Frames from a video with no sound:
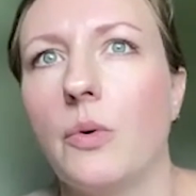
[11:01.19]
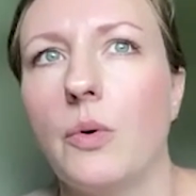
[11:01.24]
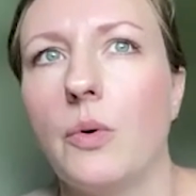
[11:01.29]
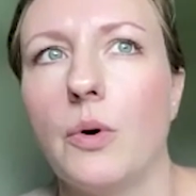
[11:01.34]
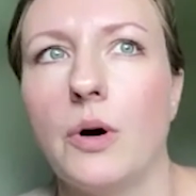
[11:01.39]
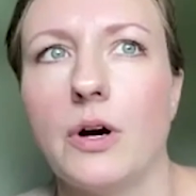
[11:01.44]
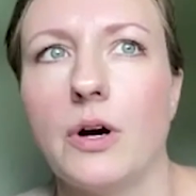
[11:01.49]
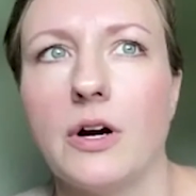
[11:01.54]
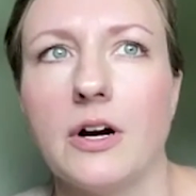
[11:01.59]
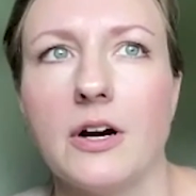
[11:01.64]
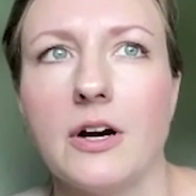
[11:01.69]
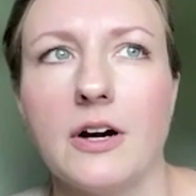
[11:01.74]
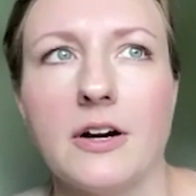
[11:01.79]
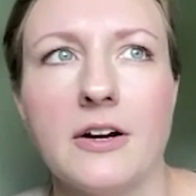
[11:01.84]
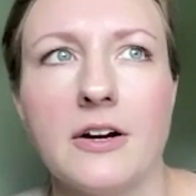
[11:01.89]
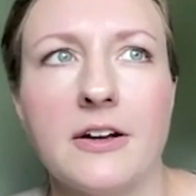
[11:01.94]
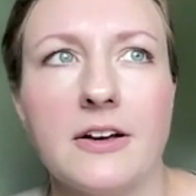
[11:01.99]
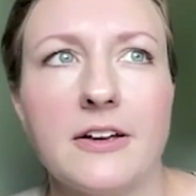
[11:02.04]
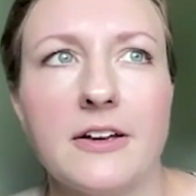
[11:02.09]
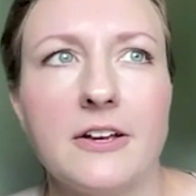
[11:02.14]

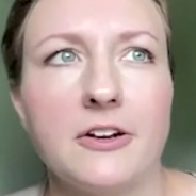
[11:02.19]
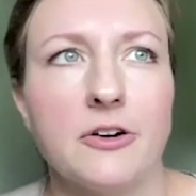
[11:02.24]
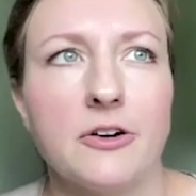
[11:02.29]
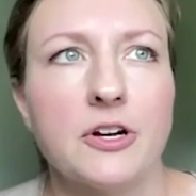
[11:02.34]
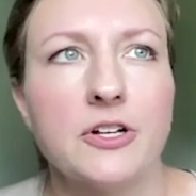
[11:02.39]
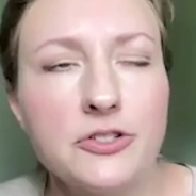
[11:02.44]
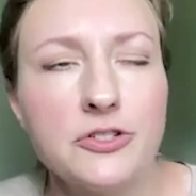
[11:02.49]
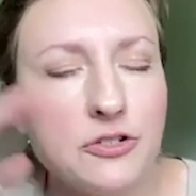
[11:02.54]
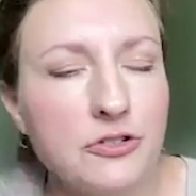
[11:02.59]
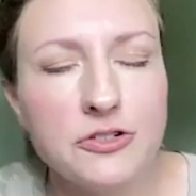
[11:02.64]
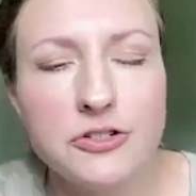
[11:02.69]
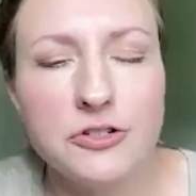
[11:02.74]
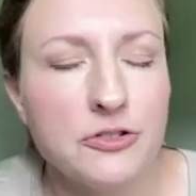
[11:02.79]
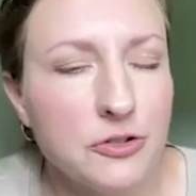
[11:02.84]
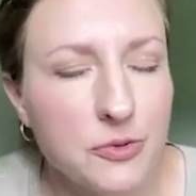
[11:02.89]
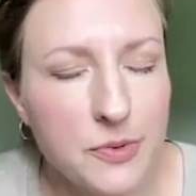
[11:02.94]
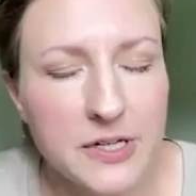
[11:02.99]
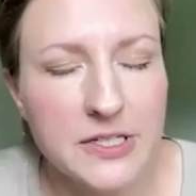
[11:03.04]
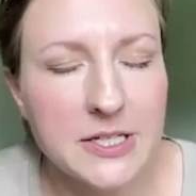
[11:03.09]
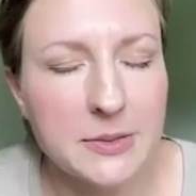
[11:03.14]
or, because you're
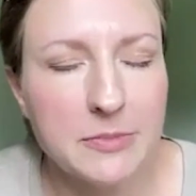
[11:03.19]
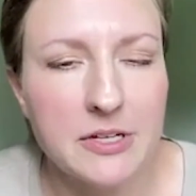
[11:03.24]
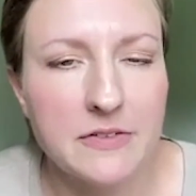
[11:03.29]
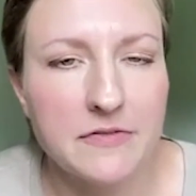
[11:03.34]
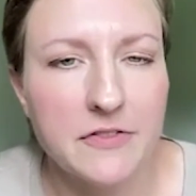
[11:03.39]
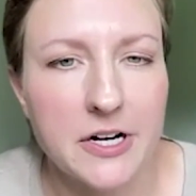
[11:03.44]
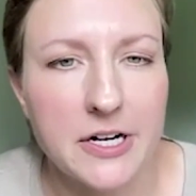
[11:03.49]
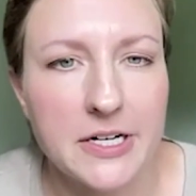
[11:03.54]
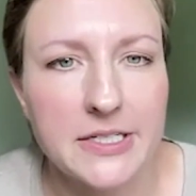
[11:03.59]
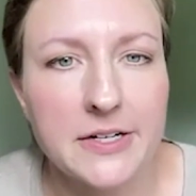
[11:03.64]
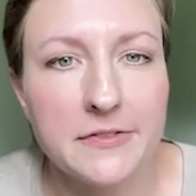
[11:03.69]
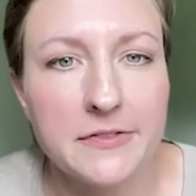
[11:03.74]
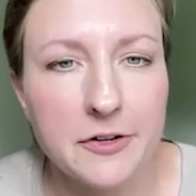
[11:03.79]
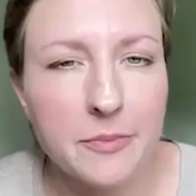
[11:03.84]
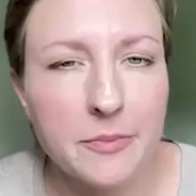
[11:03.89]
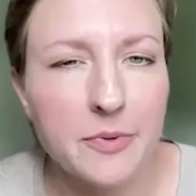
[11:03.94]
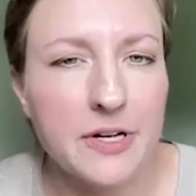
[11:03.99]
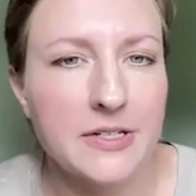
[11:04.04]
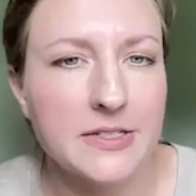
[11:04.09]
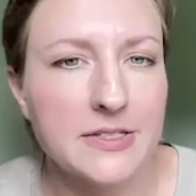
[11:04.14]
doing something very
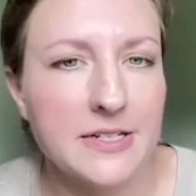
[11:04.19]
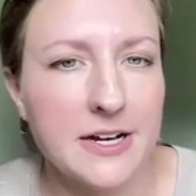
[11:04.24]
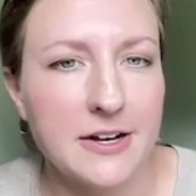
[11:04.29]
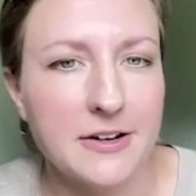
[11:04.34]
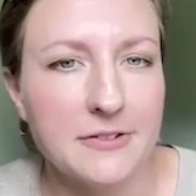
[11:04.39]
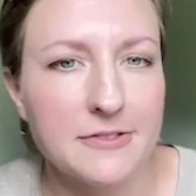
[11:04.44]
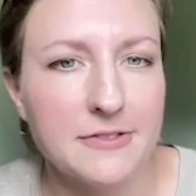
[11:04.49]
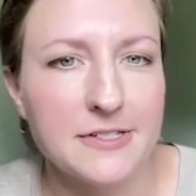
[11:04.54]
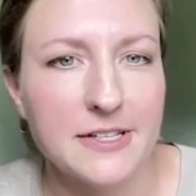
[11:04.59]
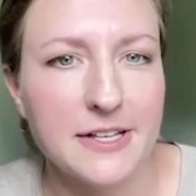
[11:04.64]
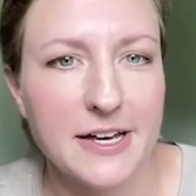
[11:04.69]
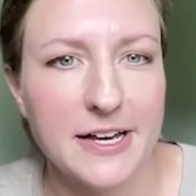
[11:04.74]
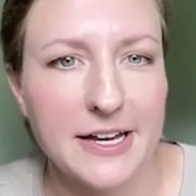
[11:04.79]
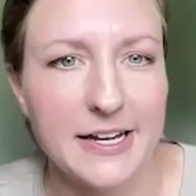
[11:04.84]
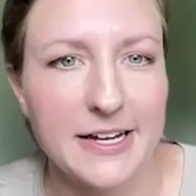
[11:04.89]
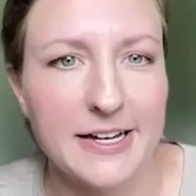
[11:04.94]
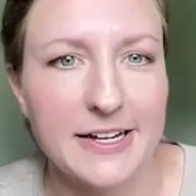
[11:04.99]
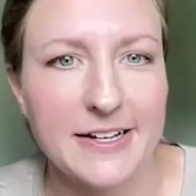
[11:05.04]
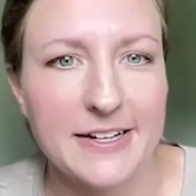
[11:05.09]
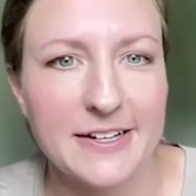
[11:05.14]
different, but it sounds
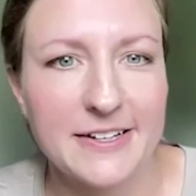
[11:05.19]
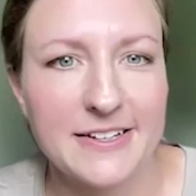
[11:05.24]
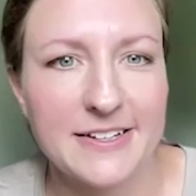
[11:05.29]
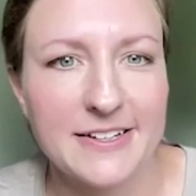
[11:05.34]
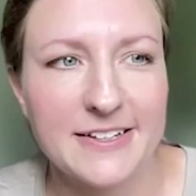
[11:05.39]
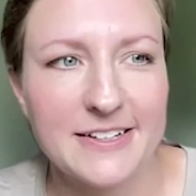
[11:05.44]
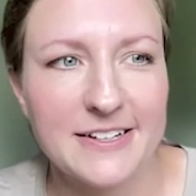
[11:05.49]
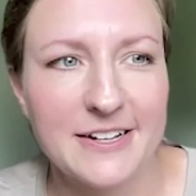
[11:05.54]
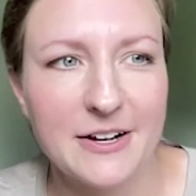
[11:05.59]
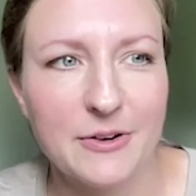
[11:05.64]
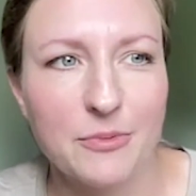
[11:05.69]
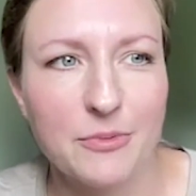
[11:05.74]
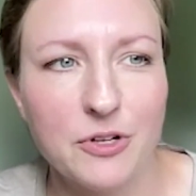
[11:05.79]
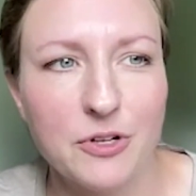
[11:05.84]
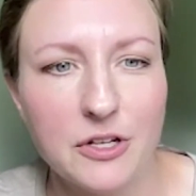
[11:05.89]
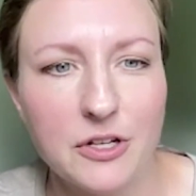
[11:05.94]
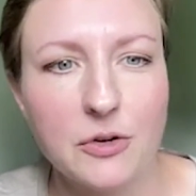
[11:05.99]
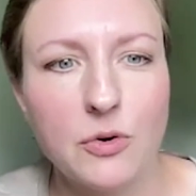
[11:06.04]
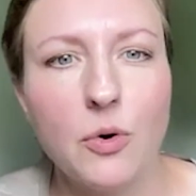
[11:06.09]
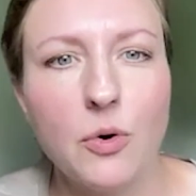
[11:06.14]
like a
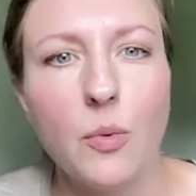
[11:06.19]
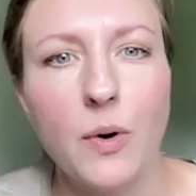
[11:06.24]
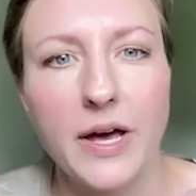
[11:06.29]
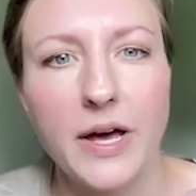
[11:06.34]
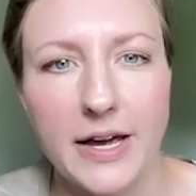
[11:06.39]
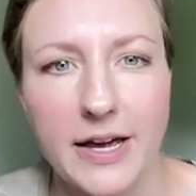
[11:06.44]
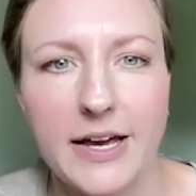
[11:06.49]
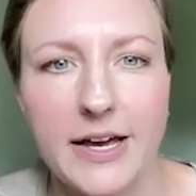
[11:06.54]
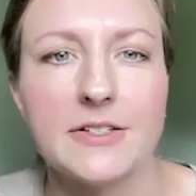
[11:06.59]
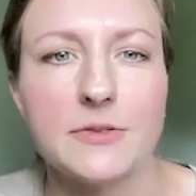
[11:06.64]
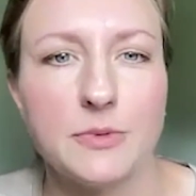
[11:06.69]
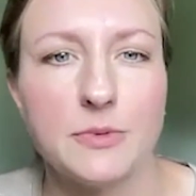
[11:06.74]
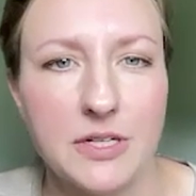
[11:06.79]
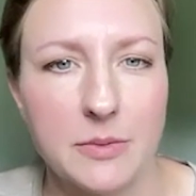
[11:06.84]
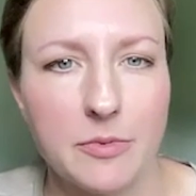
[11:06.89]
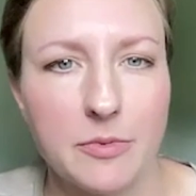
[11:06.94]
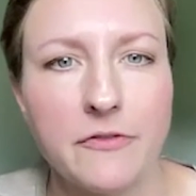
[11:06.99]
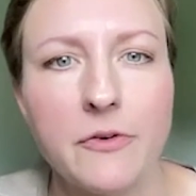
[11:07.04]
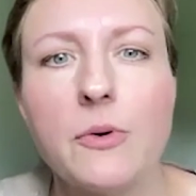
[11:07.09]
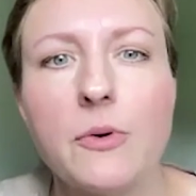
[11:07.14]
really cool way, as we
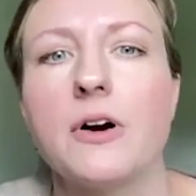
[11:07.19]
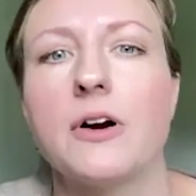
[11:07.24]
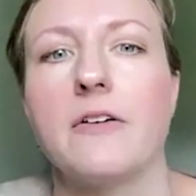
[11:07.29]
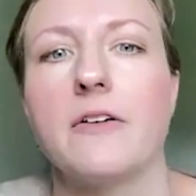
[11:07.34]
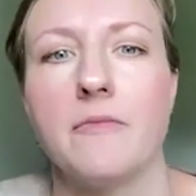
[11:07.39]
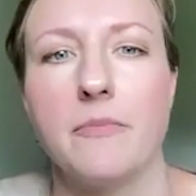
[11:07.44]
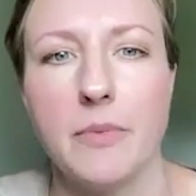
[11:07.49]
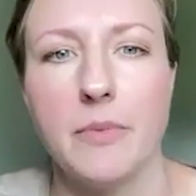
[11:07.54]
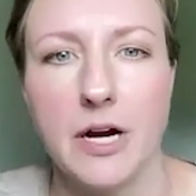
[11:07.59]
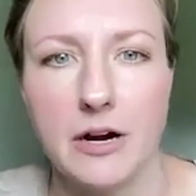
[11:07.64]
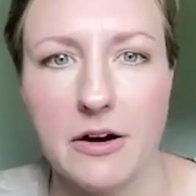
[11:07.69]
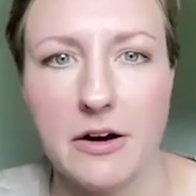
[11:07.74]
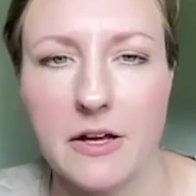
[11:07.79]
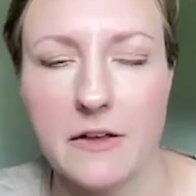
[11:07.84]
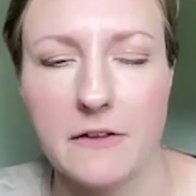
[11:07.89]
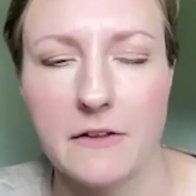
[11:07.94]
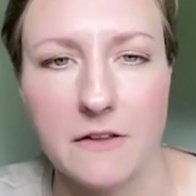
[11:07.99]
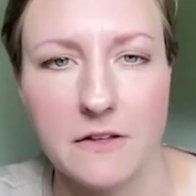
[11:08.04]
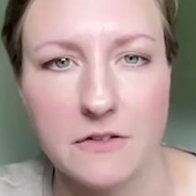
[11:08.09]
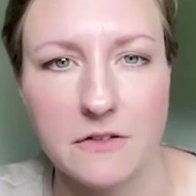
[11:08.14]
said before, of
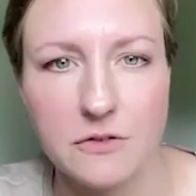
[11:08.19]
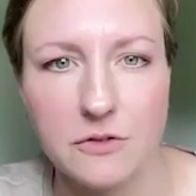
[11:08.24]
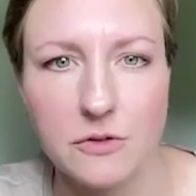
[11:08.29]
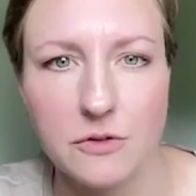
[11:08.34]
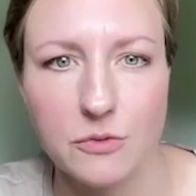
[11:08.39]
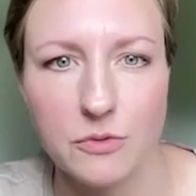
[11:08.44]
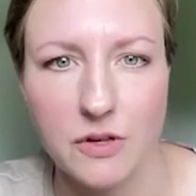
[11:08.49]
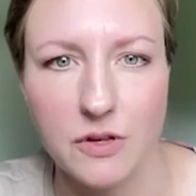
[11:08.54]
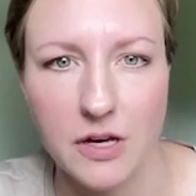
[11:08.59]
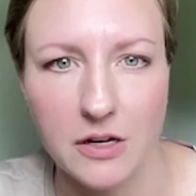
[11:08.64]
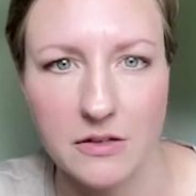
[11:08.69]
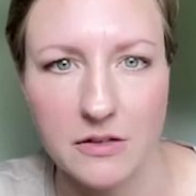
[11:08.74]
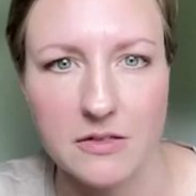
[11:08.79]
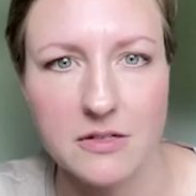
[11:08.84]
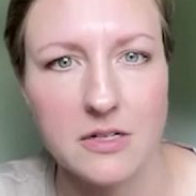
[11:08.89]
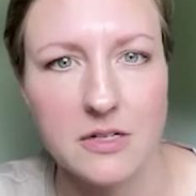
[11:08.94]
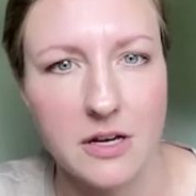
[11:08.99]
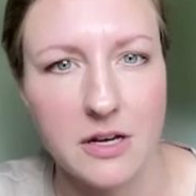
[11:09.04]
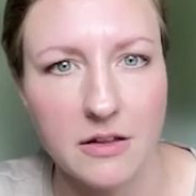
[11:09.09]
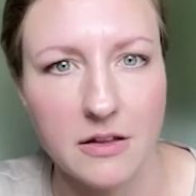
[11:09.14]
marrying these two things
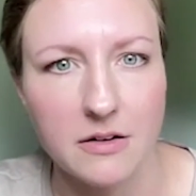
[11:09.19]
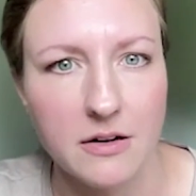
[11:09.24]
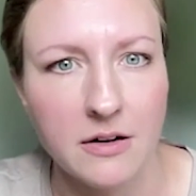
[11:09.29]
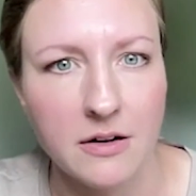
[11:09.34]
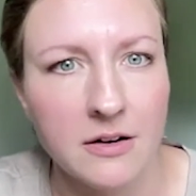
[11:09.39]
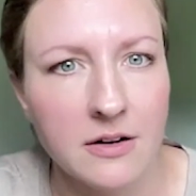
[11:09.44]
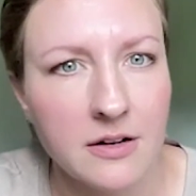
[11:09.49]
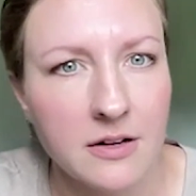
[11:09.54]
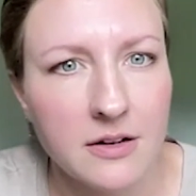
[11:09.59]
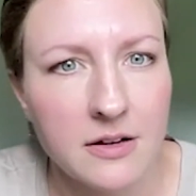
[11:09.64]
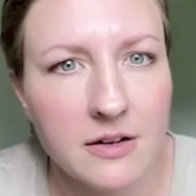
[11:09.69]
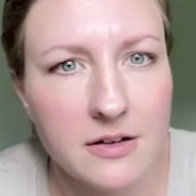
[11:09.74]
together.